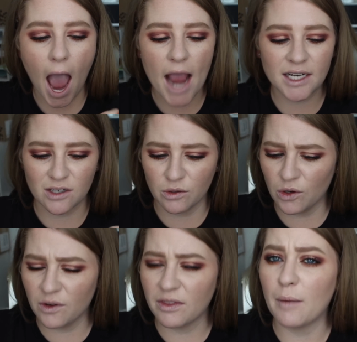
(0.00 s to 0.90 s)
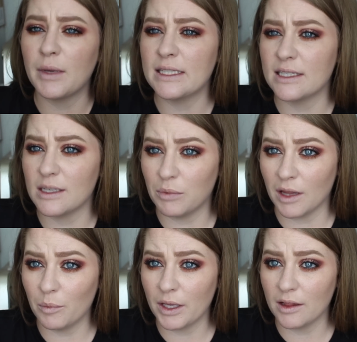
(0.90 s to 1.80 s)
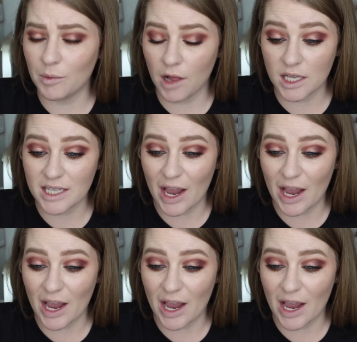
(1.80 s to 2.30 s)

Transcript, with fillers: I don't know if that means it's a plumping lip gloss.